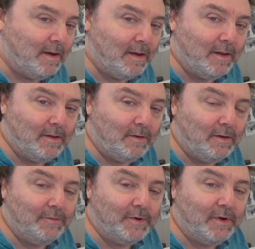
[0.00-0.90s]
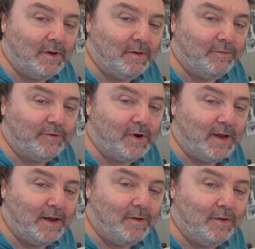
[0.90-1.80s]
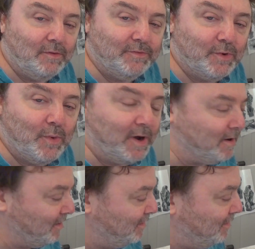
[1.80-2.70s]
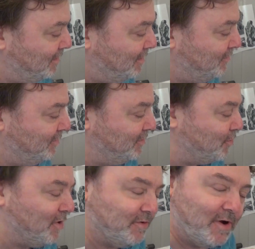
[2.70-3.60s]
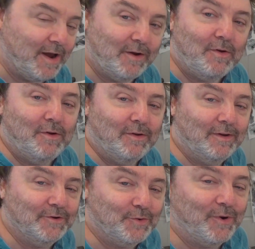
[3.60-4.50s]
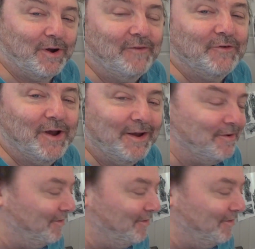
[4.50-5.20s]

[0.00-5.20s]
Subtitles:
Turn a little triangle, square triangle, squared off triangle.